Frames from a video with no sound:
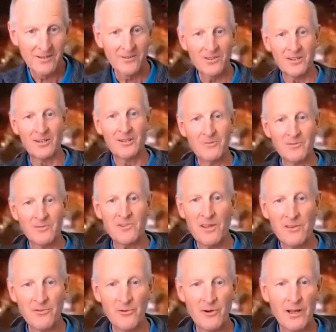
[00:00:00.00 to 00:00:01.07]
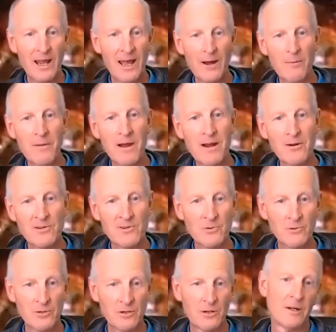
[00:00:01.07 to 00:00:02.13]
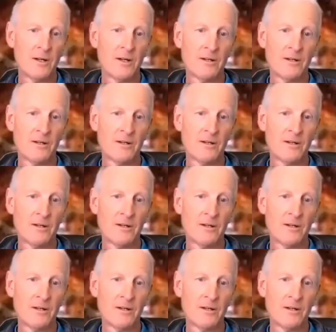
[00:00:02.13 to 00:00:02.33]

you know, say 3 Hail Marys or,